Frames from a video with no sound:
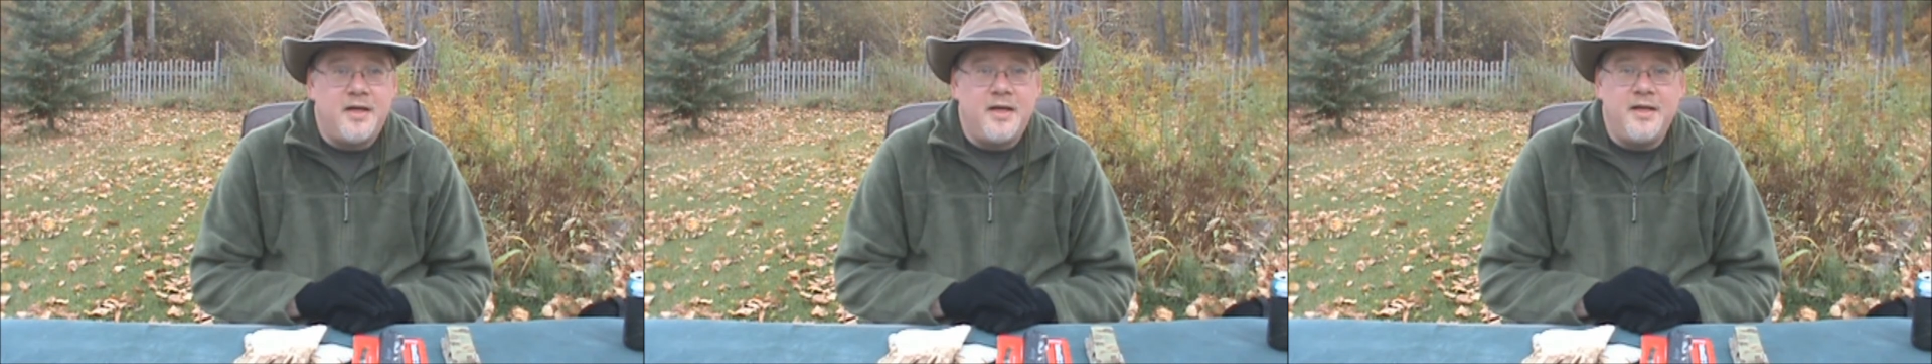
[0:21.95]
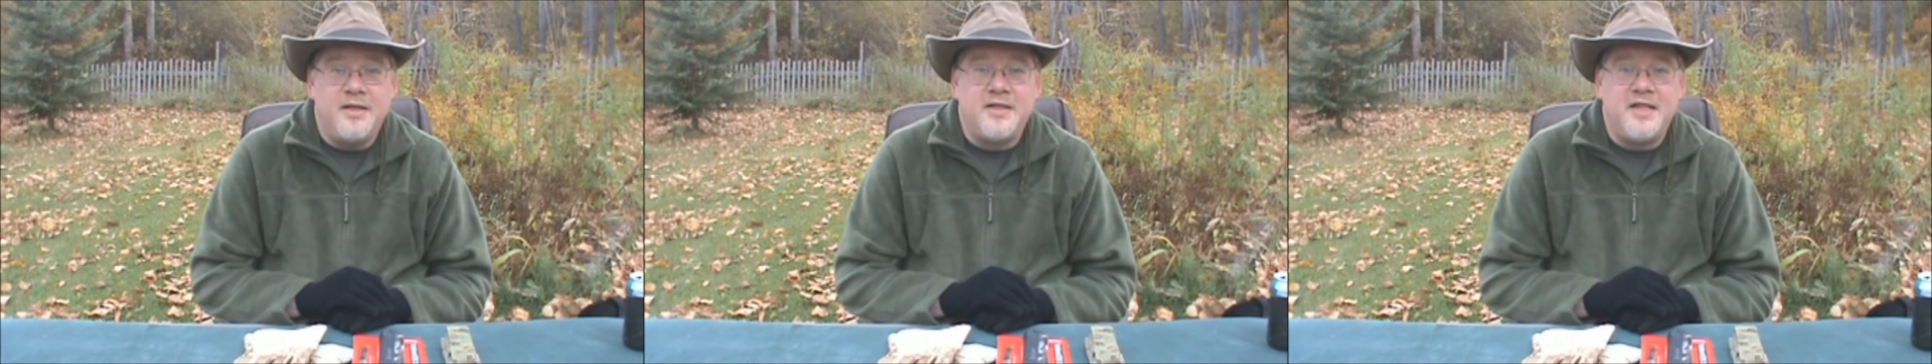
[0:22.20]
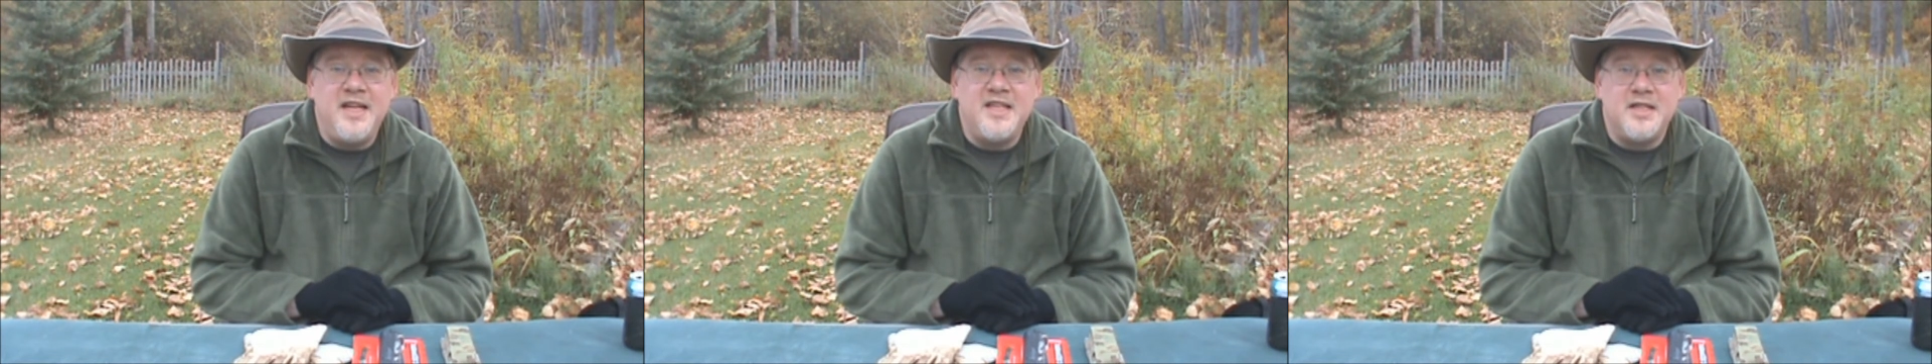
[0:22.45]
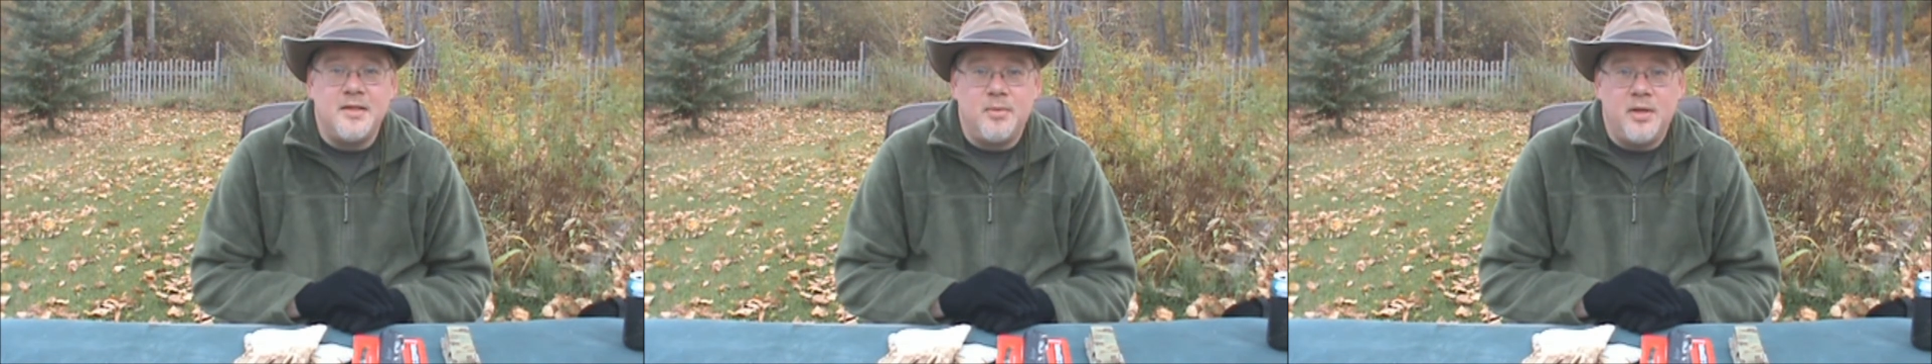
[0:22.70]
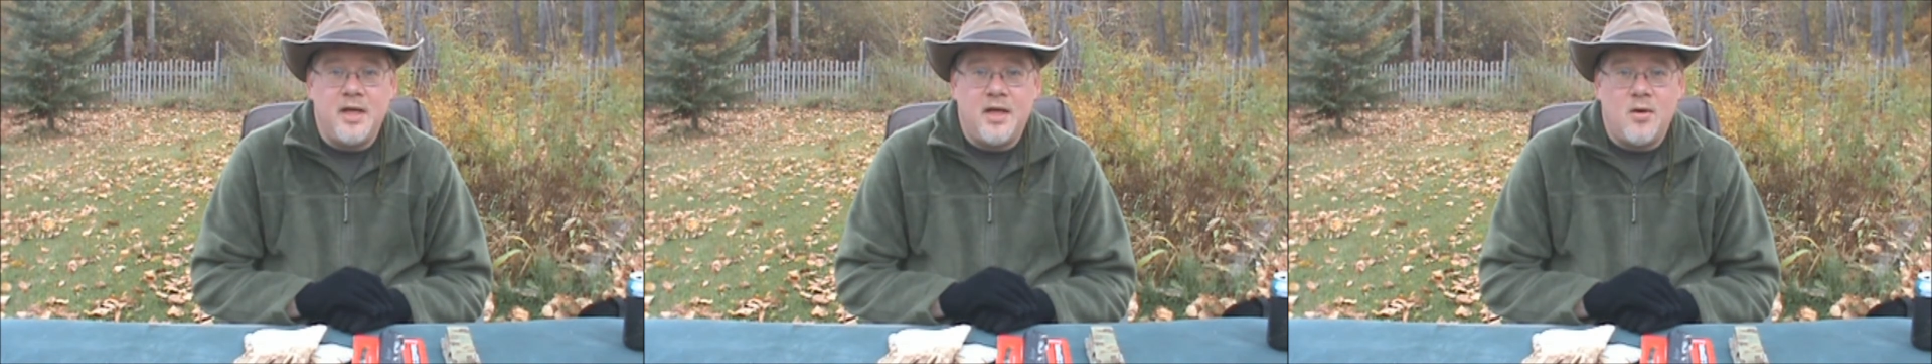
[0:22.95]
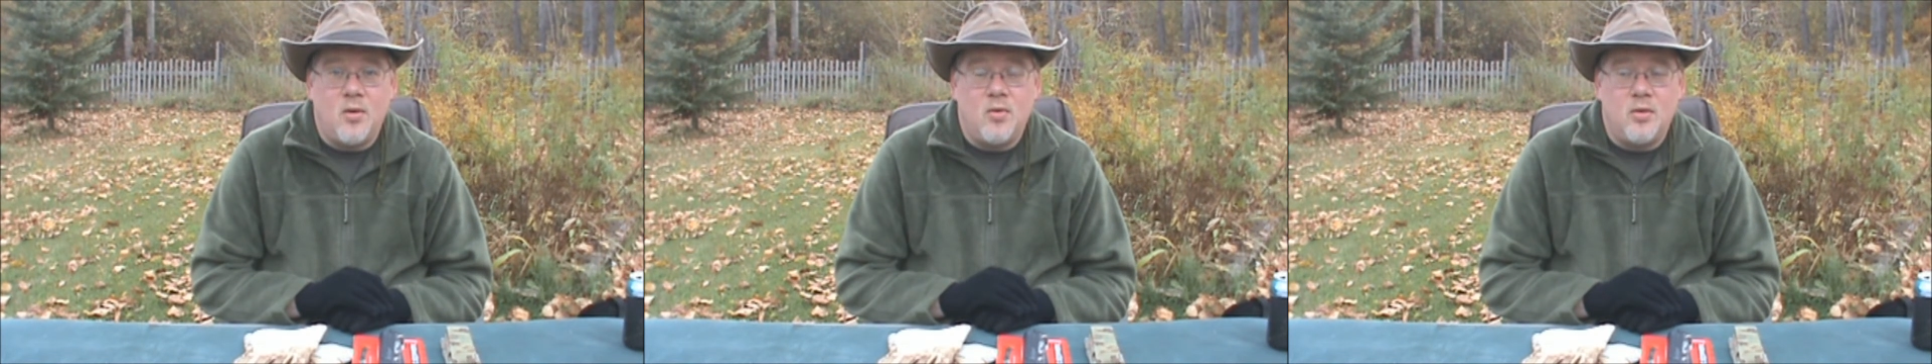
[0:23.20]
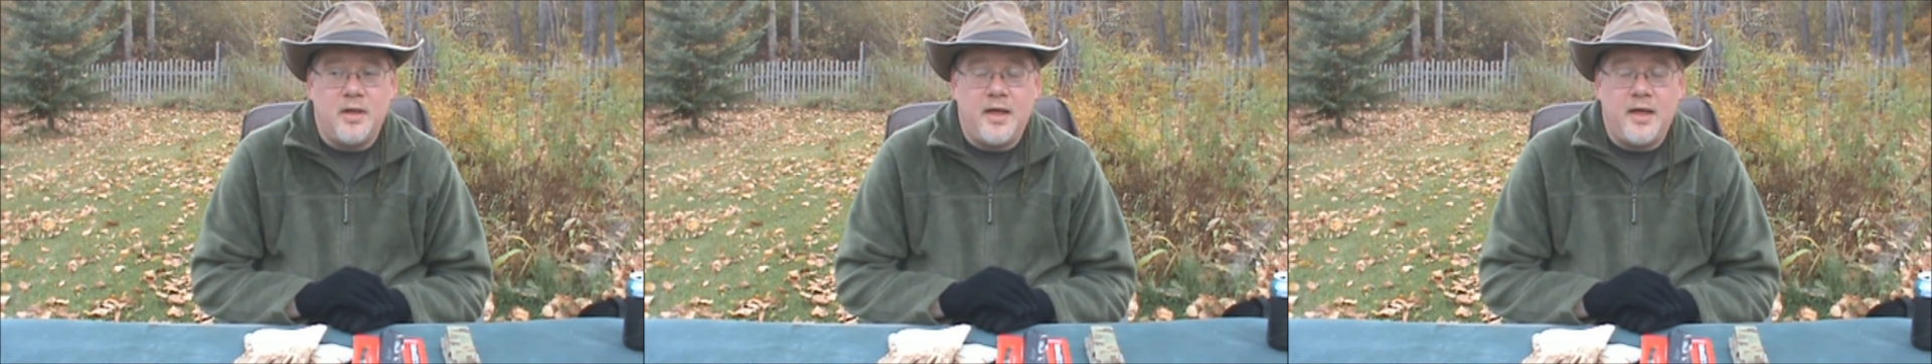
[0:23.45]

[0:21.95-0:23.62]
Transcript: unseasonably cold.